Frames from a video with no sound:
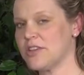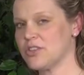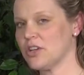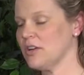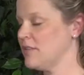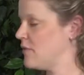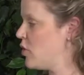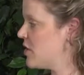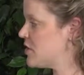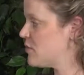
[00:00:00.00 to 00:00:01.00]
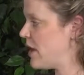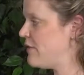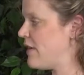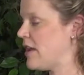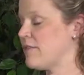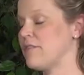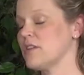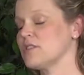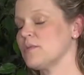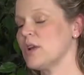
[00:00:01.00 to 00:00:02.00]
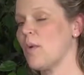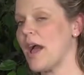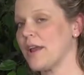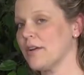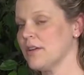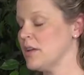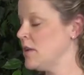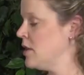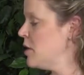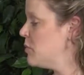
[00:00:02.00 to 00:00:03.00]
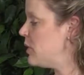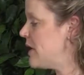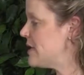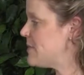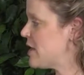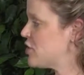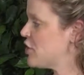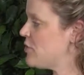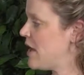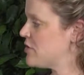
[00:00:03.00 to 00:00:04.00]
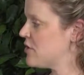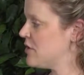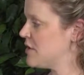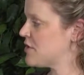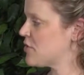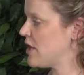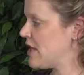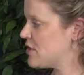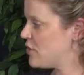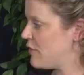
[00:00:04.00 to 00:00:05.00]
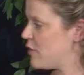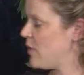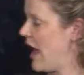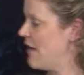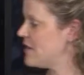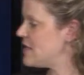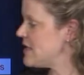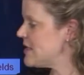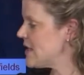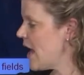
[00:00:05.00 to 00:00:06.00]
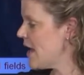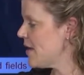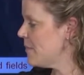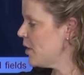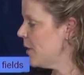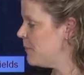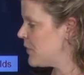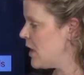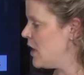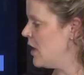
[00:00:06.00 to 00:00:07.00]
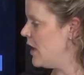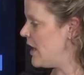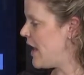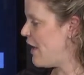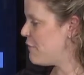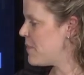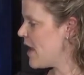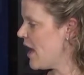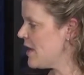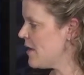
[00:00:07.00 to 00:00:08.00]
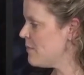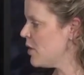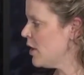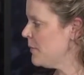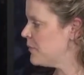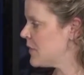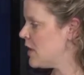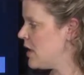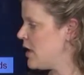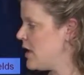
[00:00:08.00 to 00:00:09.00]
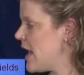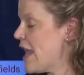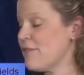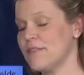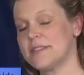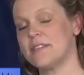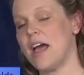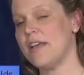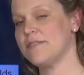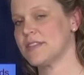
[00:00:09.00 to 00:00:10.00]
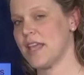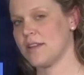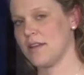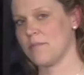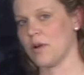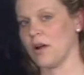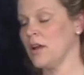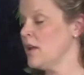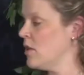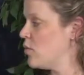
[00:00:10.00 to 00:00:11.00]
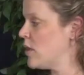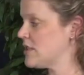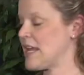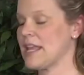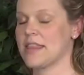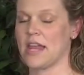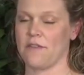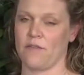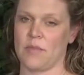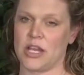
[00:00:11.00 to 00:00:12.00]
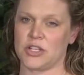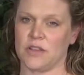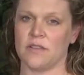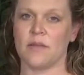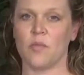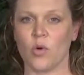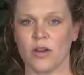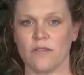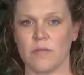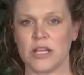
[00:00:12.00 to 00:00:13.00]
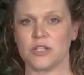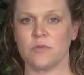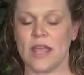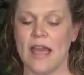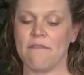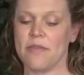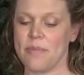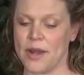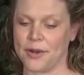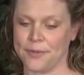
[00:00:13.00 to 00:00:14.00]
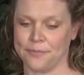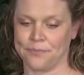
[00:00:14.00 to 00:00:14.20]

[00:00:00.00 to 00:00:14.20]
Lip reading: enter, of course the red fields are required, please make sure you enter in this screen. So if you have a DCI number, an FBI number, an APHIS live scan number, we'll take that information. The more information we have, the better.